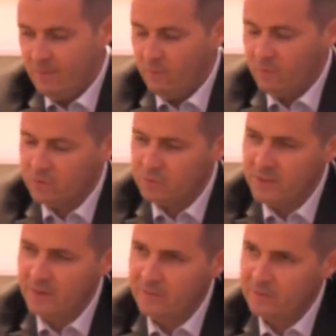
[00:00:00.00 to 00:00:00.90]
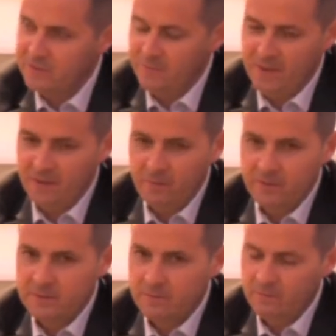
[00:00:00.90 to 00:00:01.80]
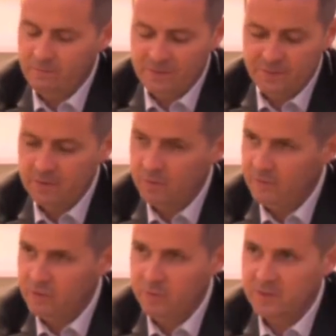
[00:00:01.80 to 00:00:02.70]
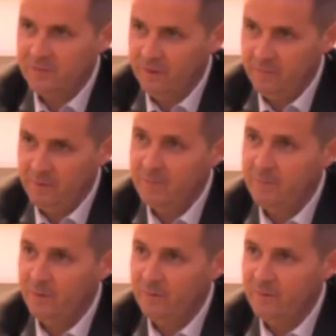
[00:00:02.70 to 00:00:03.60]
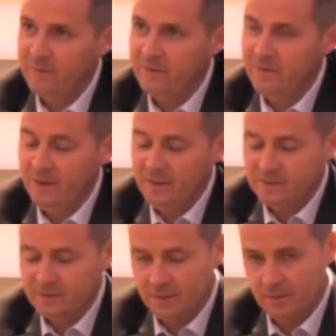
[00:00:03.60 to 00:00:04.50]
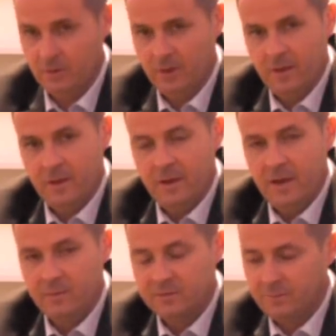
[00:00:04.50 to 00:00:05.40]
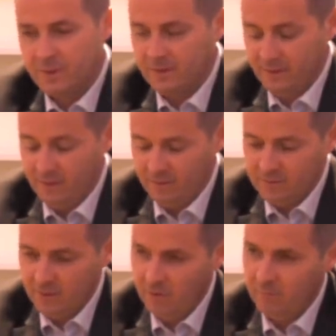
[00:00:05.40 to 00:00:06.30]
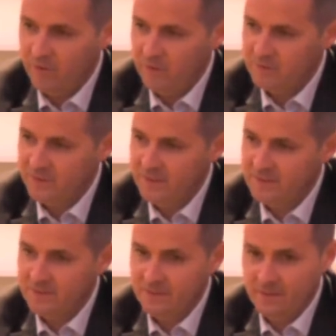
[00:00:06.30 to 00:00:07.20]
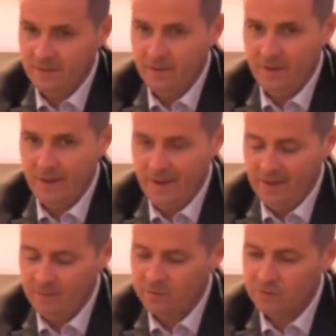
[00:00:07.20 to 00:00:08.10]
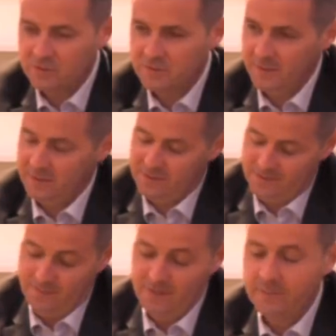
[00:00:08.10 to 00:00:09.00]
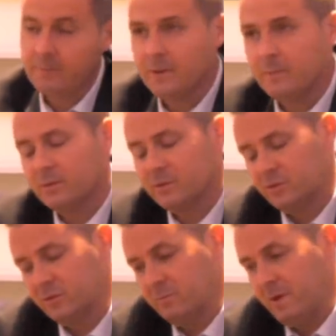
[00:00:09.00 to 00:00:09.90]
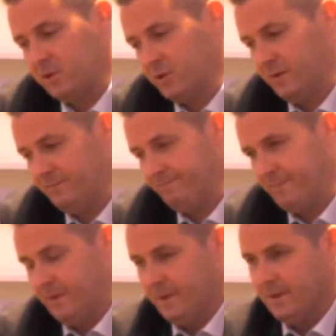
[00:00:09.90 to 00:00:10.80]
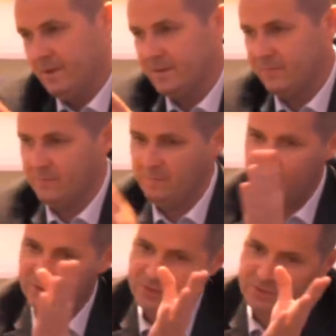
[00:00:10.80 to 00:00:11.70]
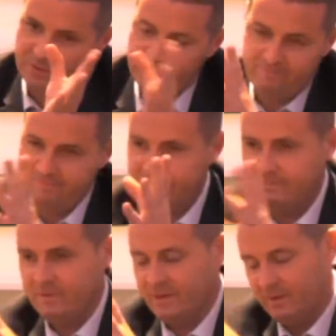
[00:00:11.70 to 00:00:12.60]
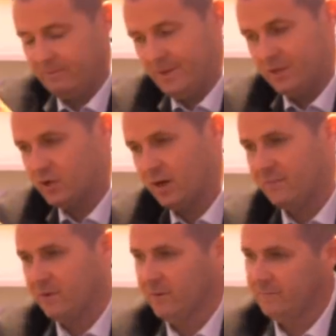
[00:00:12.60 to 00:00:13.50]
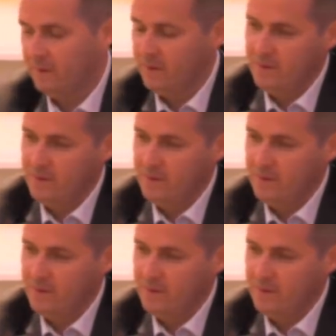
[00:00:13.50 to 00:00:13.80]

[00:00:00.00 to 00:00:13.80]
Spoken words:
because we interviewed so many, we spoke to over 25 people. So it was a big, it was a long process, and it was good to see so many people, because you could measure different managers off, each other on.